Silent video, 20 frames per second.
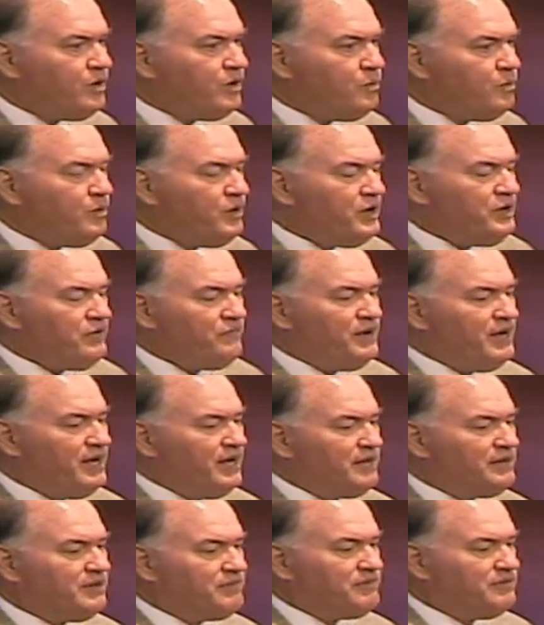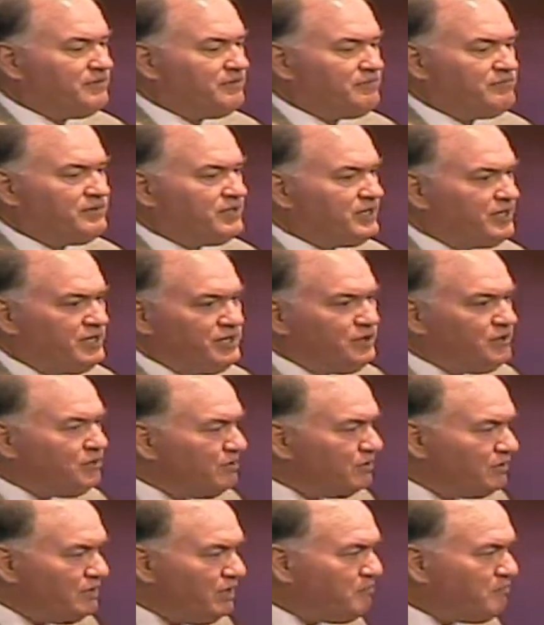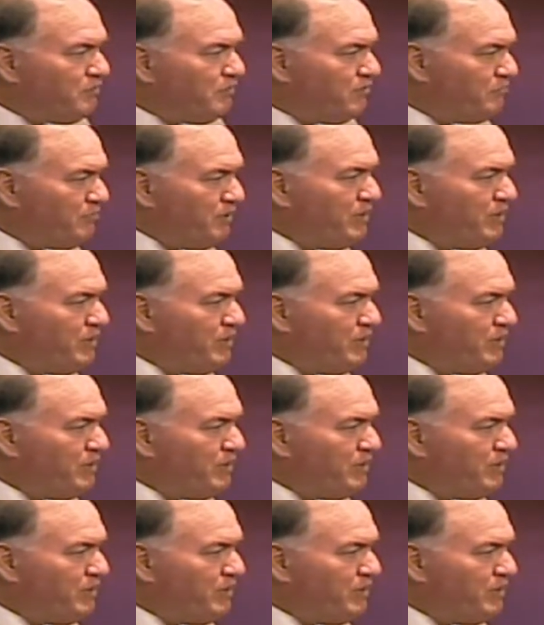What if I kill a number of